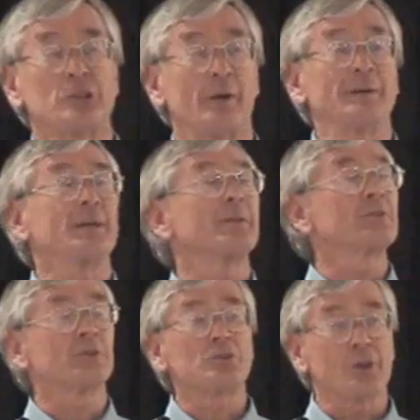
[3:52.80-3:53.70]
showing that
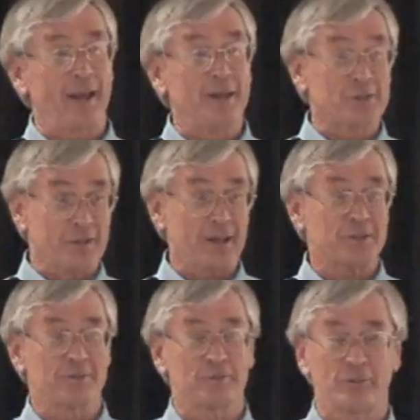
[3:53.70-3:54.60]
there's a change, and
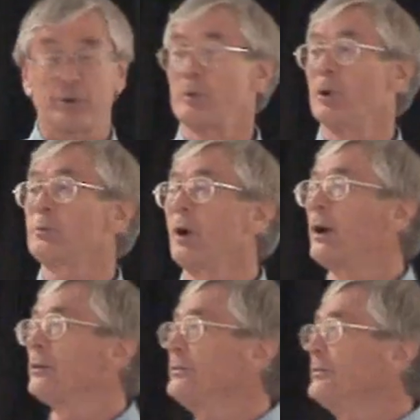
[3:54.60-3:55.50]
that's very
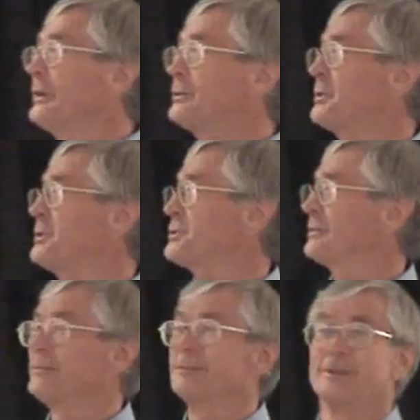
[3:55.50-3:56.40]
worthwhile. Next question.